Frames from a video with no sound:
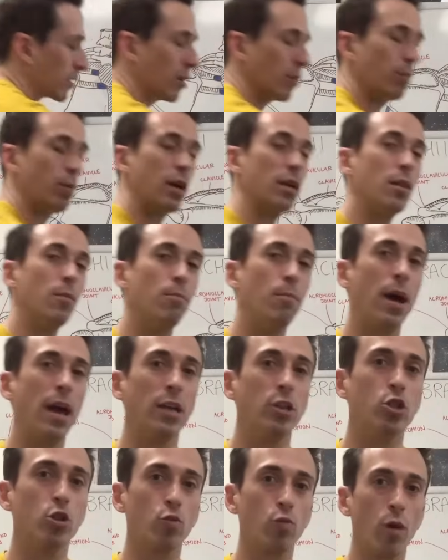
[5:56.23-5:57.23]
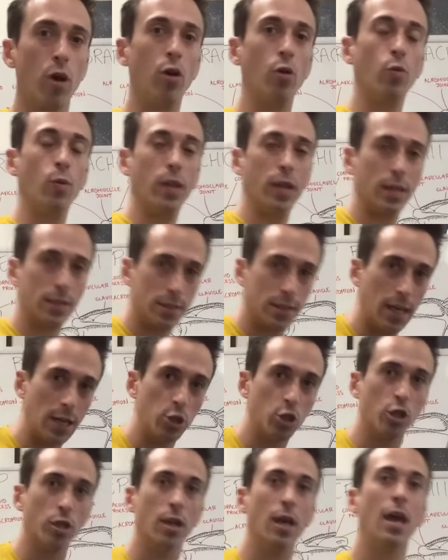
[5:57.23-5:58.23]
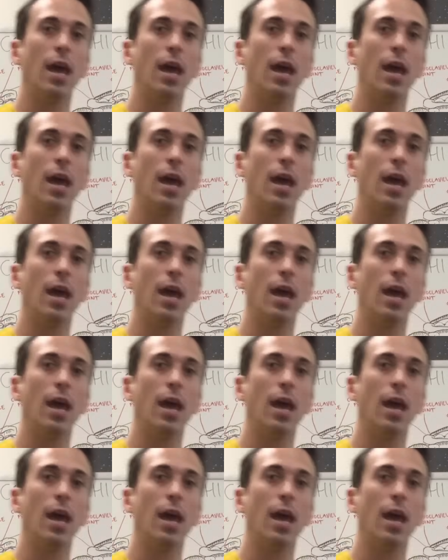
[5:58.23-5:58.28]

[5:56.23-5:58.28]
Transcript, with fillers: going to play the major role with extension.